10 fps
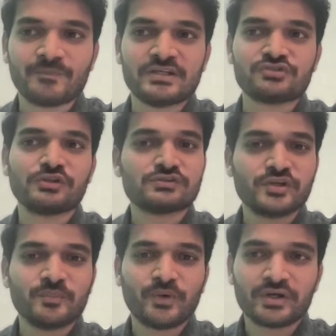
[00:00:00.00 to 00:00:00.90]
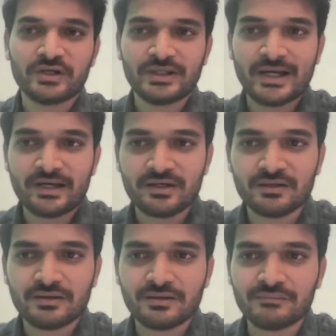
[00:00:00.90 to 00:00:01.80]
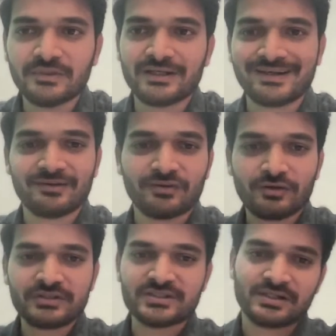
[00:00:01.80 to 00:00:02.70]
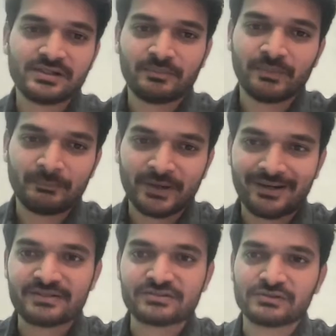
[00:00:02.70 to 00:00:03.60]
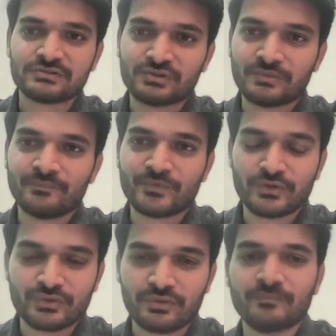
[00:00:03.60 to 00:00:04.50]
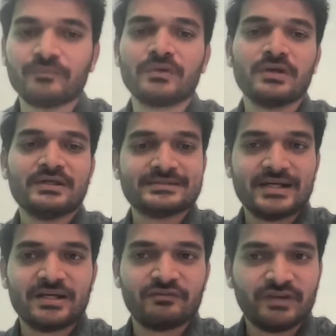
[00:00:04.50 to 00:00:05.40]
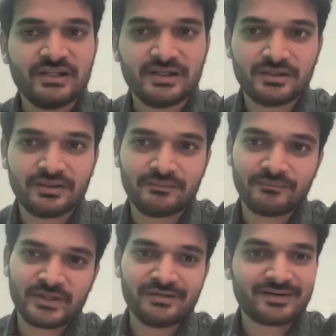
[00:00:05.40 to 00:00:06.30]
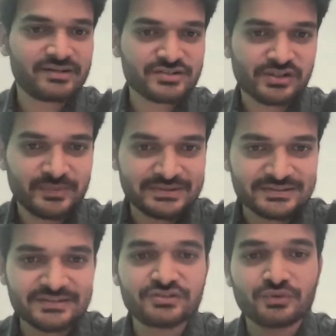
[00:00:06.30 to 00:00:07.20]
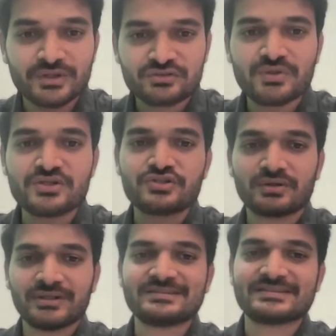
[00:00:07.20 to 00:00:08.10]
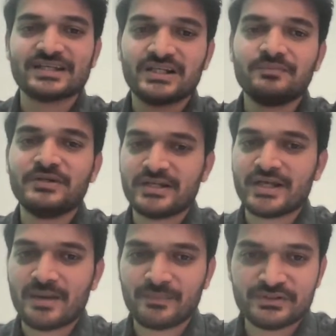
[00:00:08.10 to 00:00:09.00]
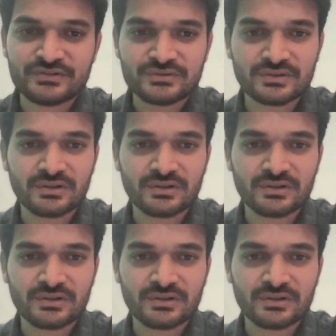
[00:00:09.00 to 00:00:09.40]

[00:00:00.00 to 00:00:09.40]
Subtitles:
it's also important that a technological part is also set well in traditional businesses, so as to ensure that scalability happens